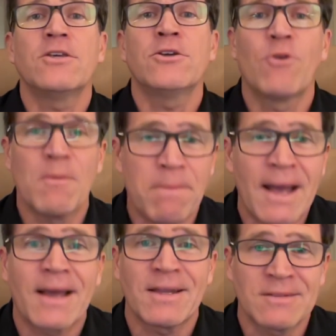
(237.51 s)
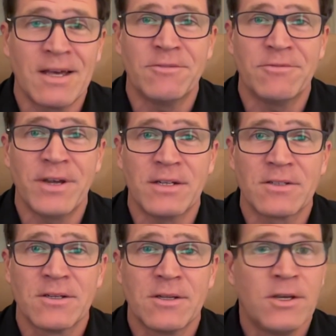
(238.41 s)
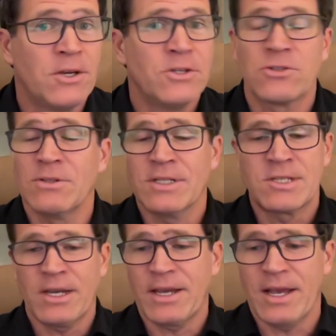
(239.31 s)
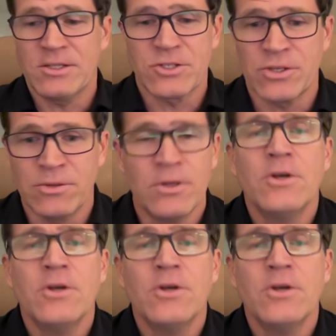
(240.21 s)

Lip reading: you are back at that event. So let's say I ask you,